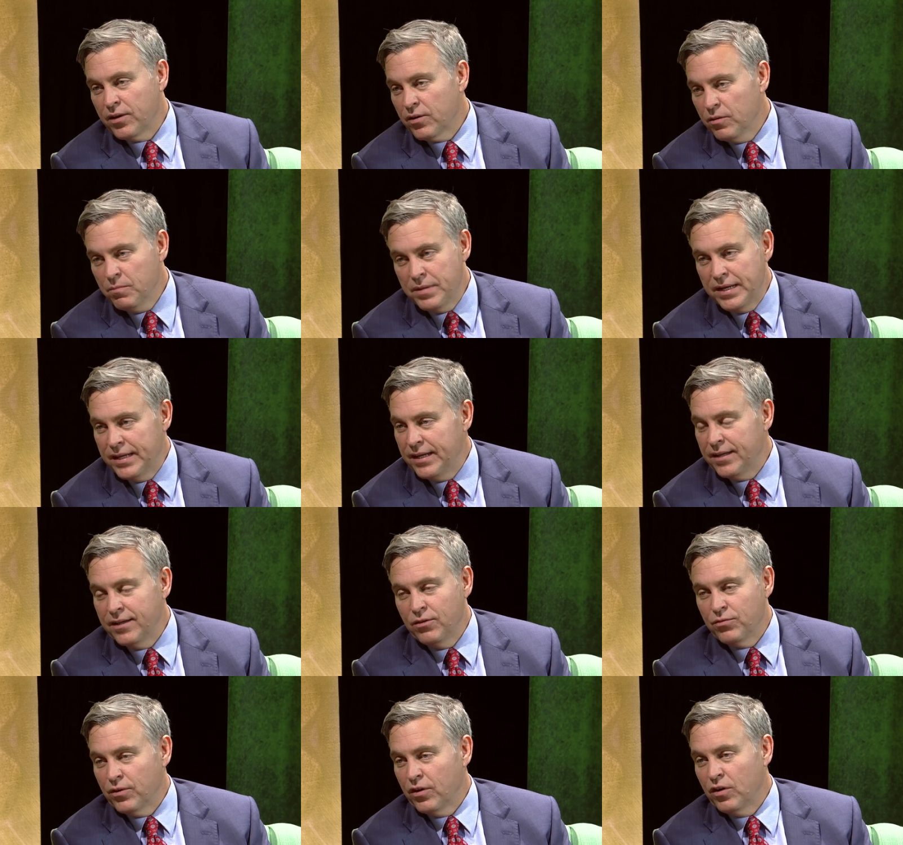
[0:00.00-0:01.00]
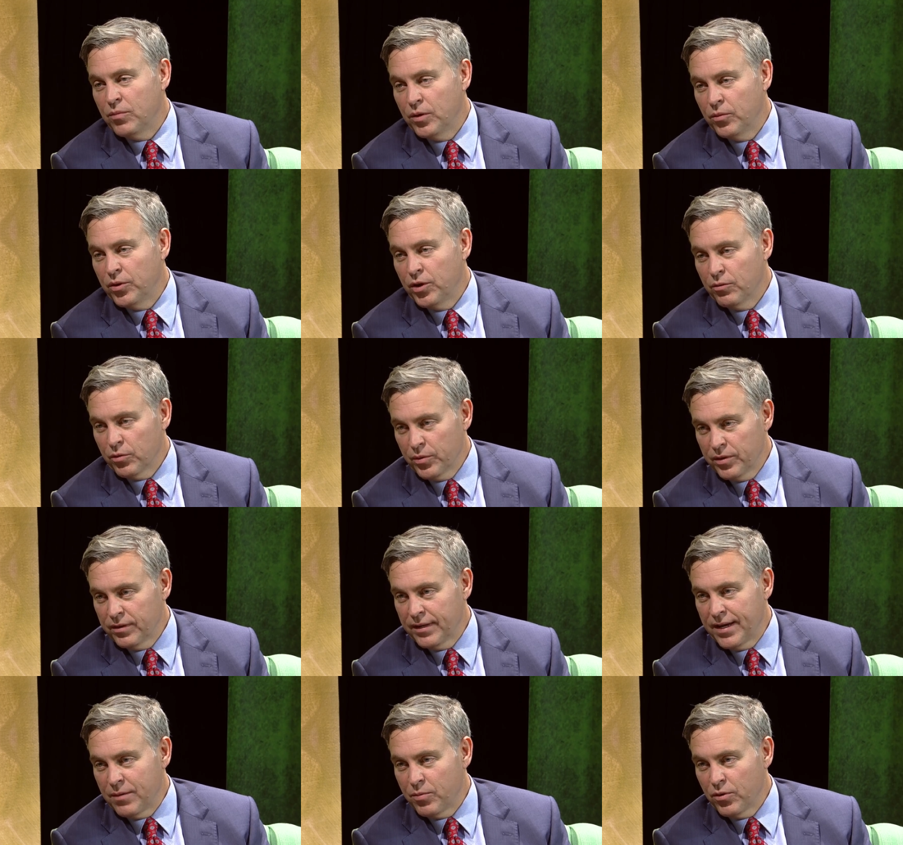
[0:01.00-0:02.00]
your immediate involvement when you were with
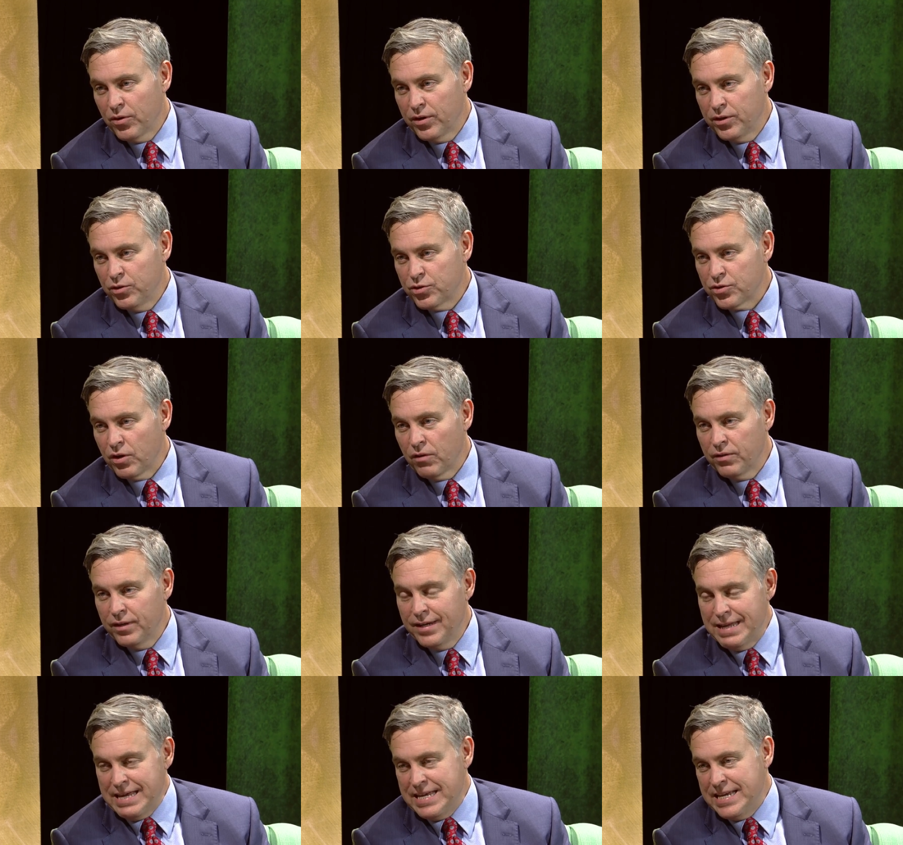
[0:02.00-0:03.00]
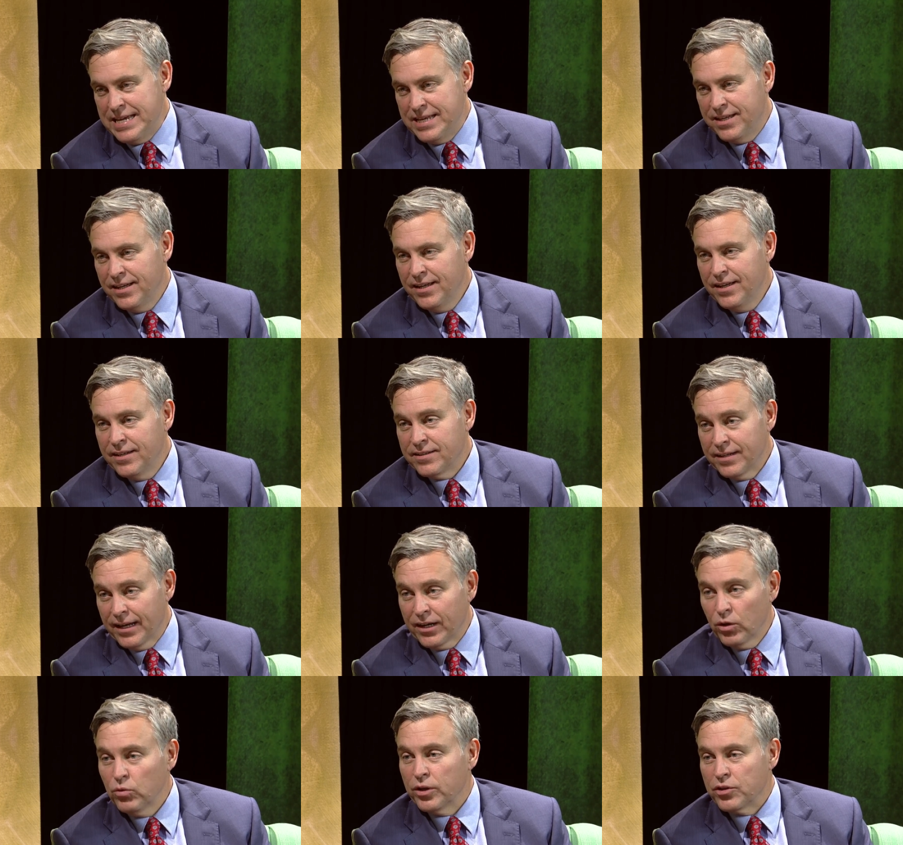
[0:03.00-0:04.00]
labor and you saw the need to
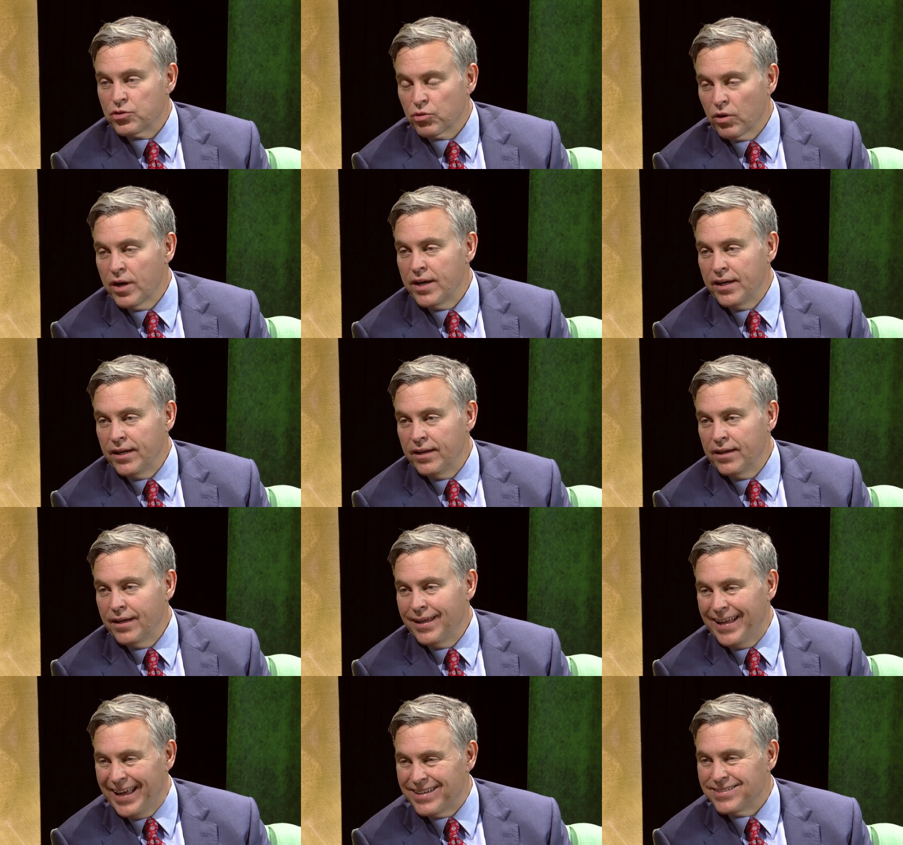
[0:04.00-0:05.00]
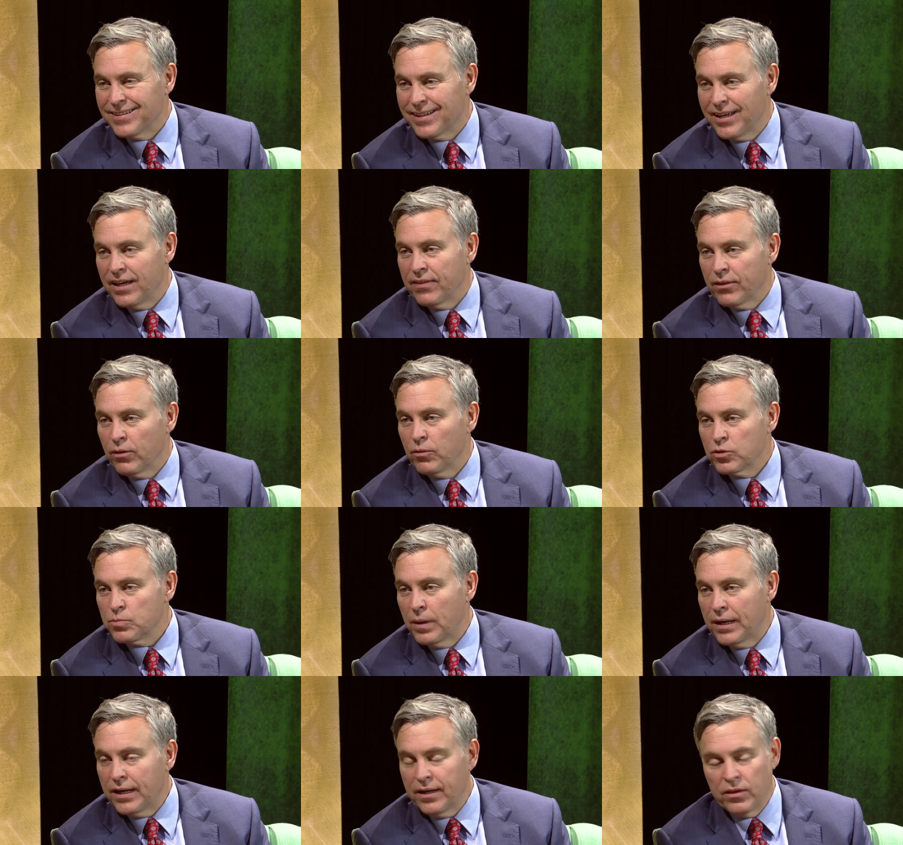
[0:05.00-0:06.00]
not only train and educate those
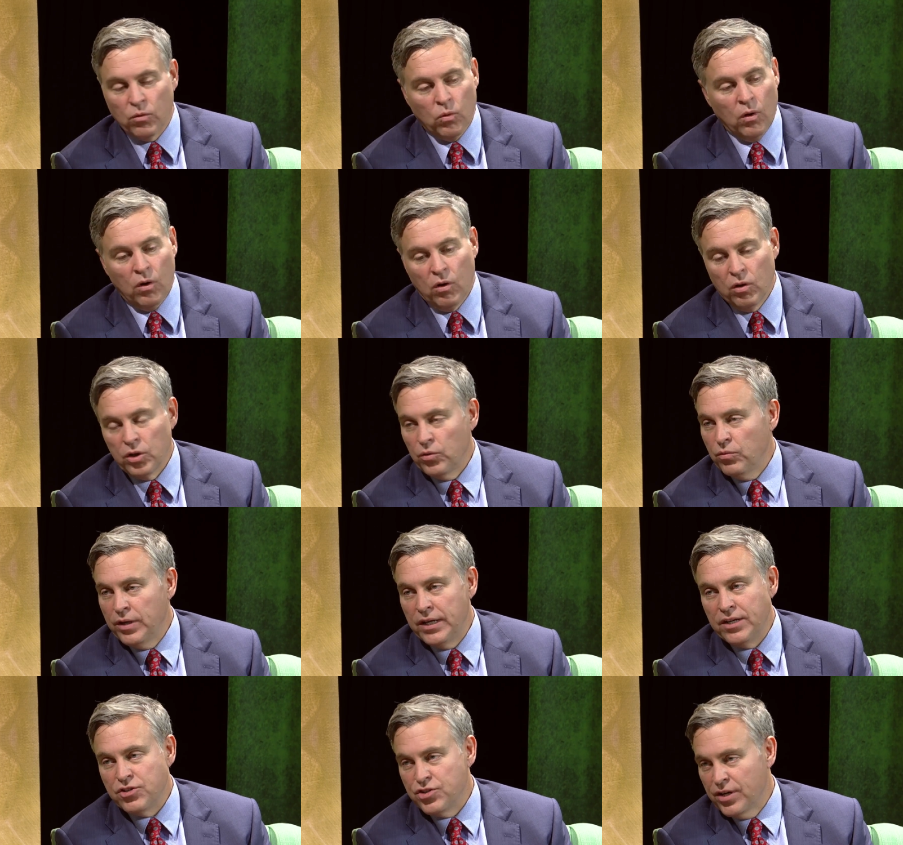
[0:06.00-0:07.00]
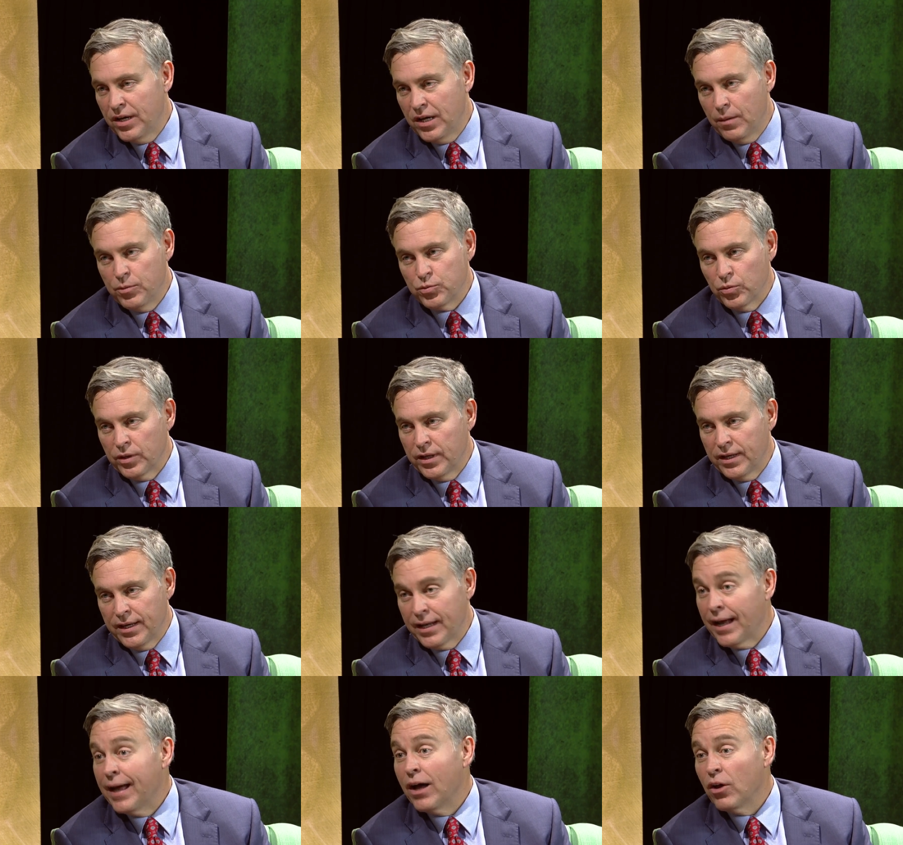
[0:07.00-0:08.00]
behind the wall who need jobs when they
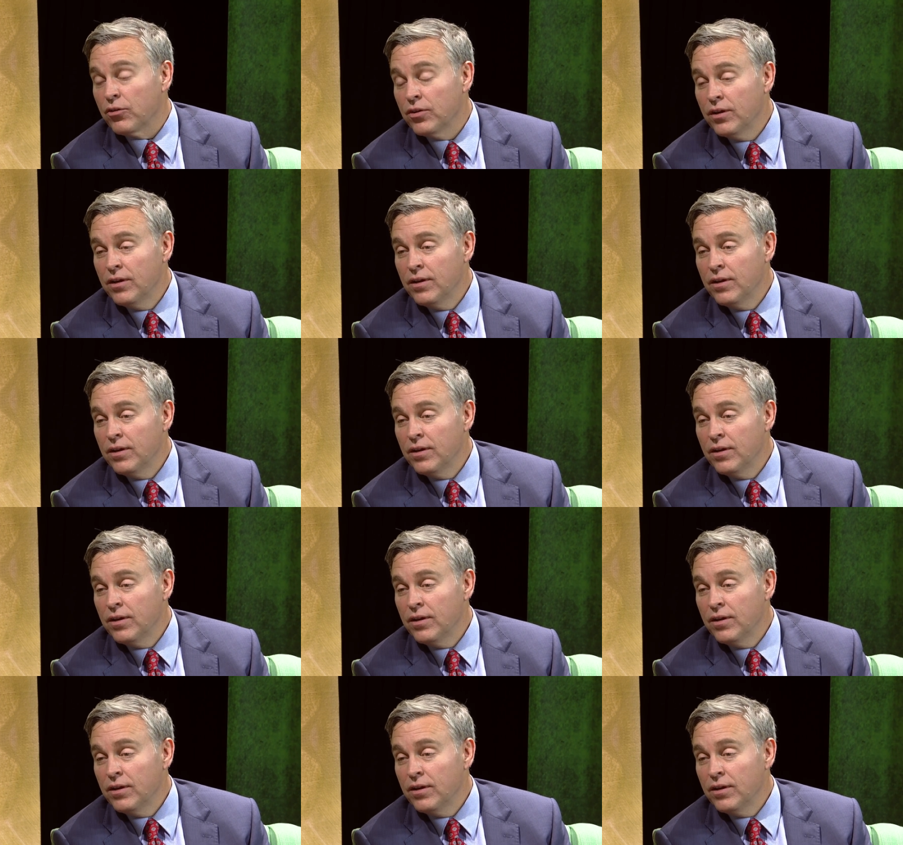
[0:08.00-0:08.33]
get out,